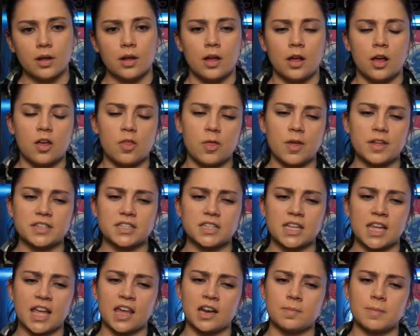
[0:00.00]
Thus, the
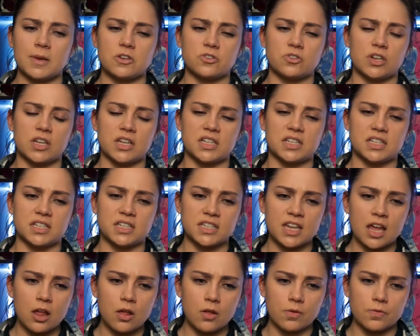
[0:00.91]
animation
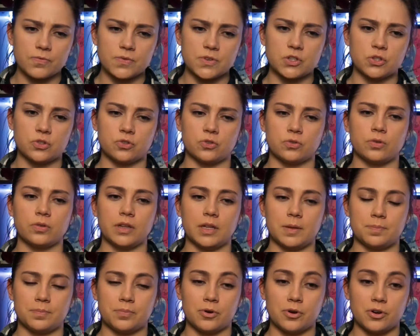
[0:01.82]
itself is truly
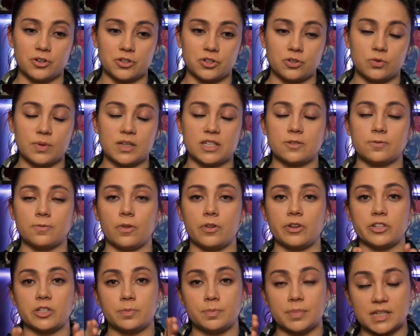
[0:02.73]
pushed to its
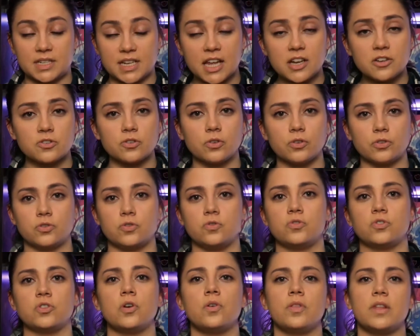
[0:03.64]
fullest potential to
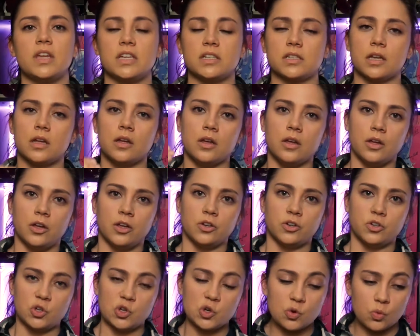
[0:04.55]
show these
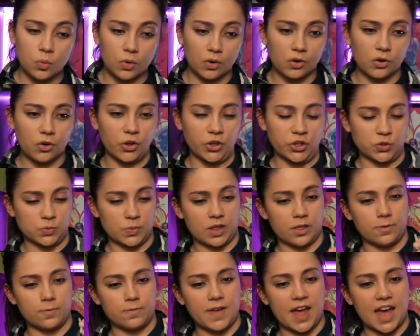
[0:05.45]
new worlds
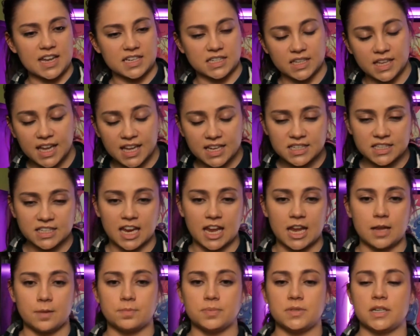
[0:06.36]
with vast
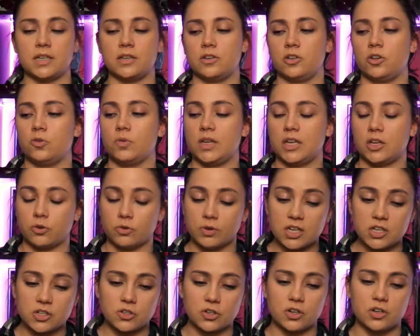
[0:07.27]
landscapes and unique
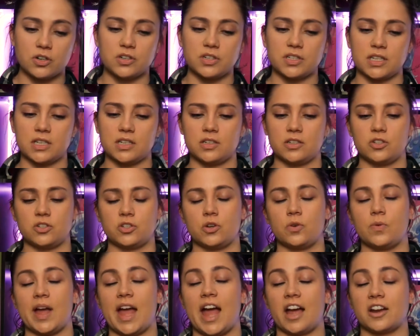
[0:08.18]
creatures, and to show
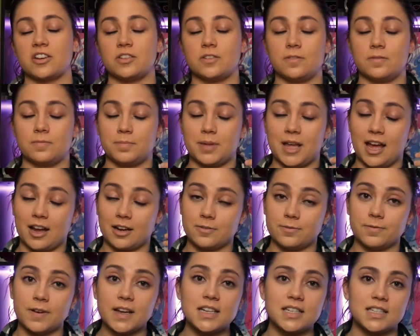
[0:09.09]
action-packed
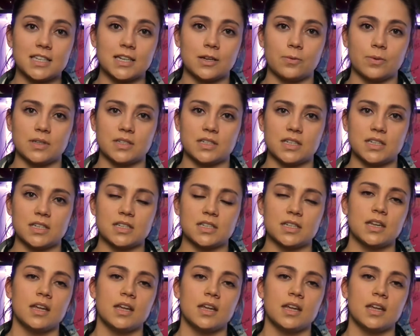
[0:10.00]
fight sequences.